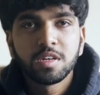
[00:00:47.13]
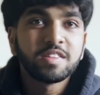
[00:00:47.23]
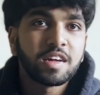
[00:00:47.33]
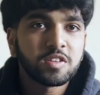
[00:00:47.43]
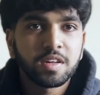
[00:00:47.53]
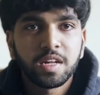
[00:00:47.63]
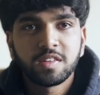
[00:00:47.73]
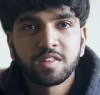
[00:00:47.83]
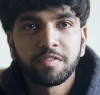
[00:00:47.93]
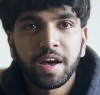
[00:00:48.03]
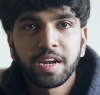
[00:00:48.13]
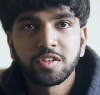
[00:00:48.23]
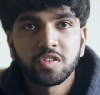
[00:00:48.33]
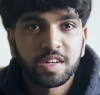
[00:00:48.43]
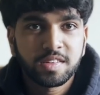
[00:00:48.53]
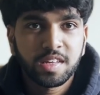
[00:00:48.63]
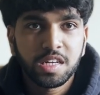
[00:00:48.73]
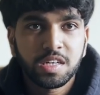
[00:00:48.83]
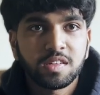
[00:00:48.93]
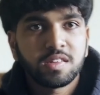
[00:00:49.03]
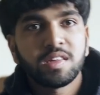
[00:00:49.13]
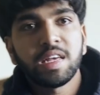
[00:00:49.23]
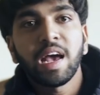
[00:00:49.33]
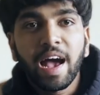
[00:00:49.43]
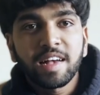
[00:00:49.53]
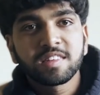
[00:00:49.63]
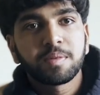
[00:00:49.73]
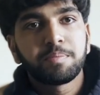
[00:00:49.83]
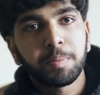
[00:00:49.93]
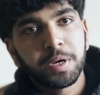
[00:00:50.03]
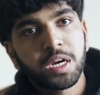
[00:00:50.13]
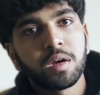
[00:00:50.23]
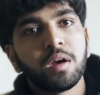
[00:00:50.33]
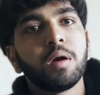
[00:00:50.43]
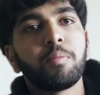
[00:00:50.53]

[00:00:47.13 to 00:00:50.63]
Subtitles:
Essentially, it's divided into six stages: the ask, prepare,